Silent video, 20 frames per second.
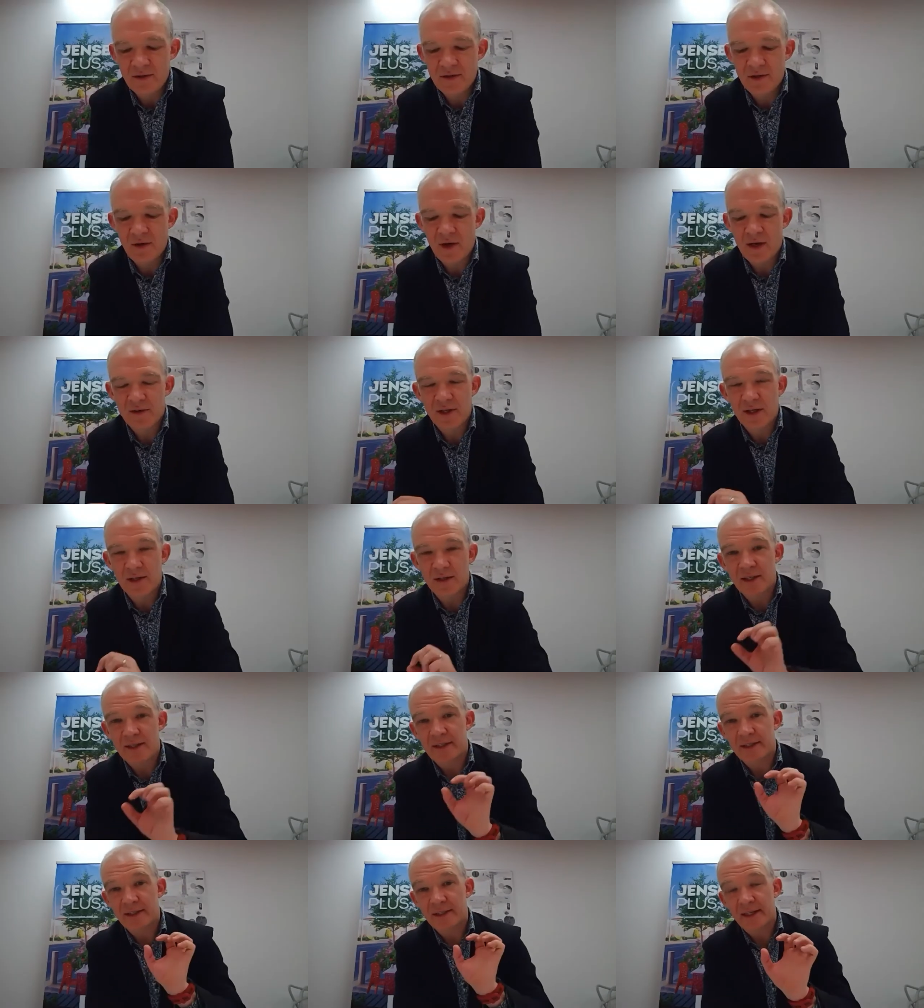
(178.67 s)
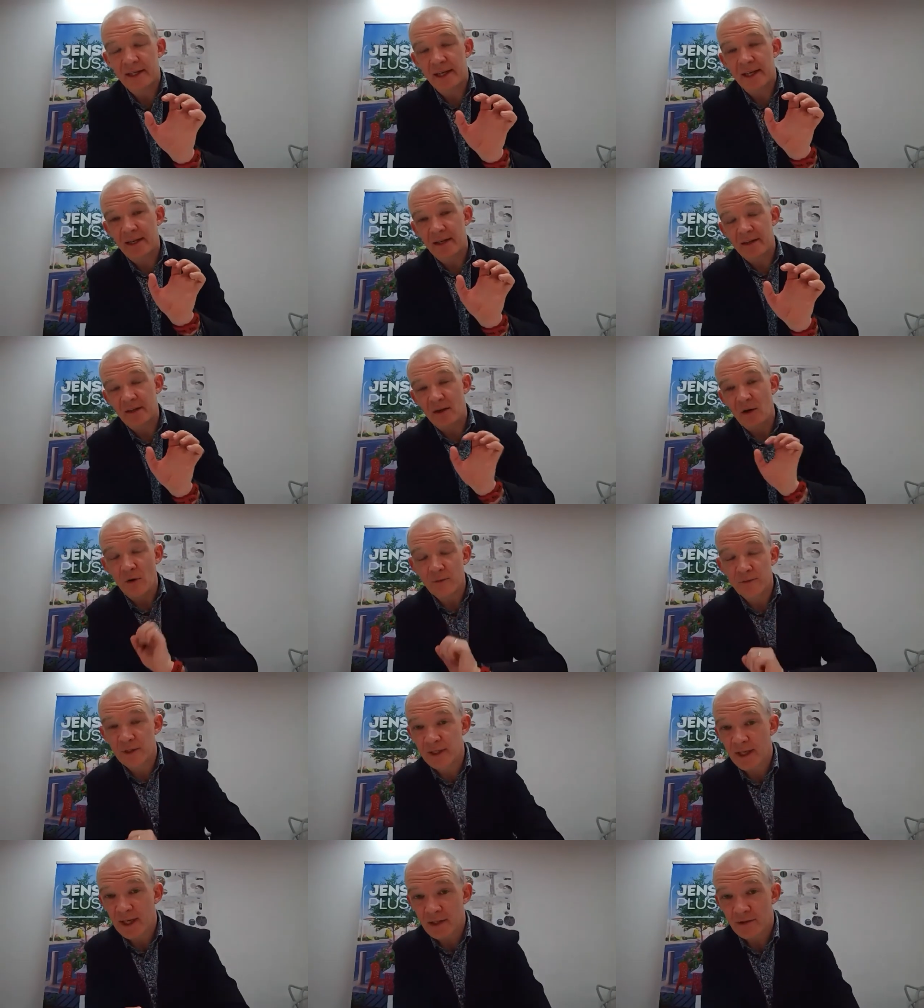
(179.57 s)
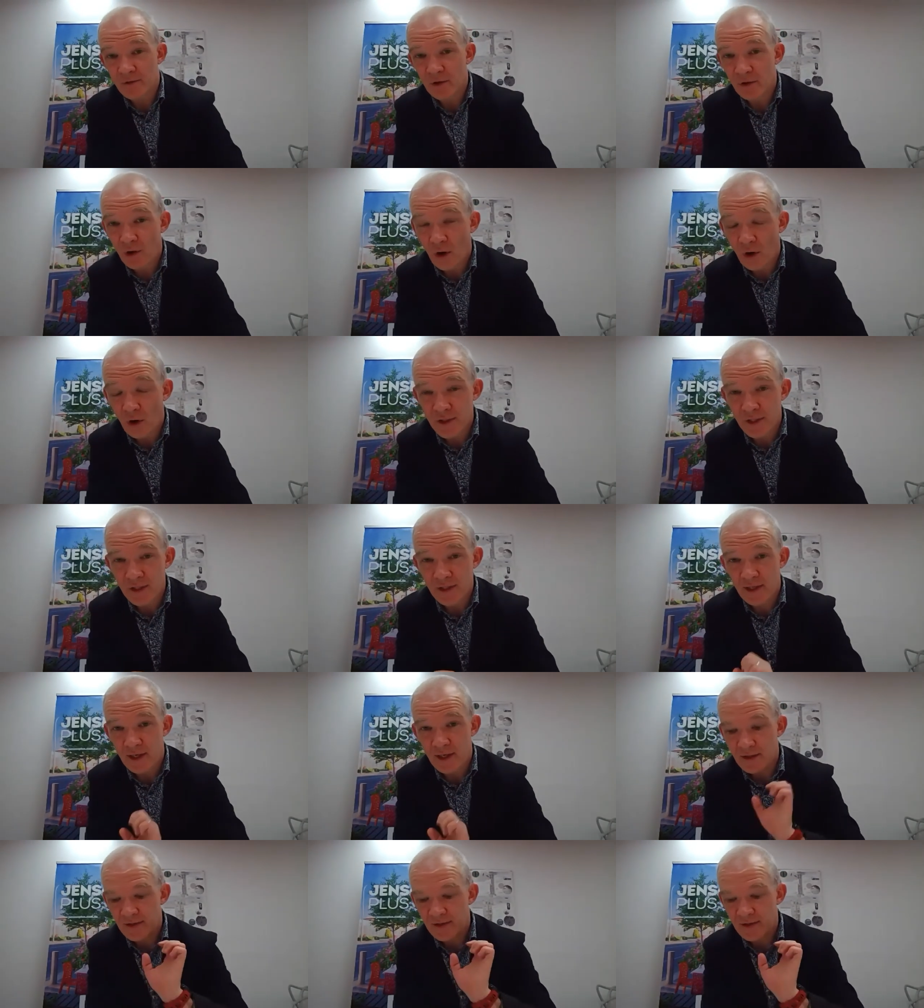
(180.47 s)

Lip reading: I think this is an area that often gets forgotten, and I think